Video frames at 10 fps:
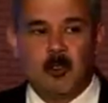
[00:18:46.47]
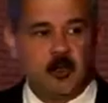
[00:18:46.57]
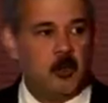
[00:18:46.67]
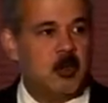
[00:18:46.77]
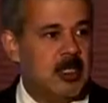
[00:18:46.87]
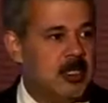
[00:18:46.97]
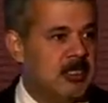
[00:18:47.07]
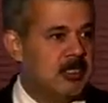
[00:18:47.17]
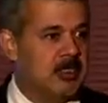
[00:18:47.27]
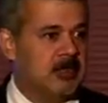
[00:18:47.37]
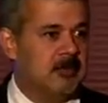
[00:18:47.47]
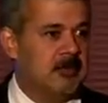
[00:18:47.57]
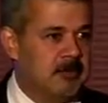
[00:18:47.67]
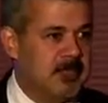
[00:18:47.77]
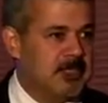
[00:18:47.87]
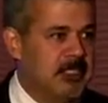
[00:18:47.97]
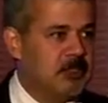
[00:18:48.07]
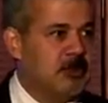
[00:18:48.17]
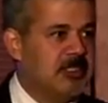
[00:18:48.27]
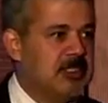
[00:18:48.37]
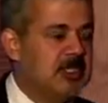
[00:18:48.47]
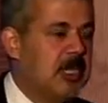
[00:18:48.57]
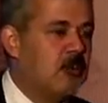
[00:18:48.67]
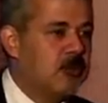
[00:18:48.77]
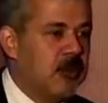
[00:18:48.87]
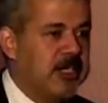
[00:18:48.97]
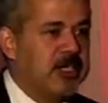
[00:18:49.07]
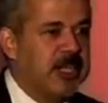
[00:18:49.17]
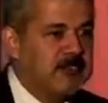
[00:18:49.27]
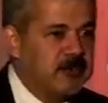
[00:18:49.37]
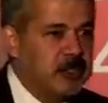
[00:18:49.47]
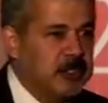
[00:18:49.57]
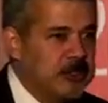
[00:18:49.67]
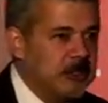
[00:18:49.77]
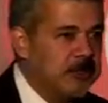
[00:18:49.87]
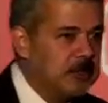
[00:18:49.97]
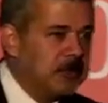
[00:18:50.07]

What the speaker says: to a business-to-business cloud provider like Fujitsu,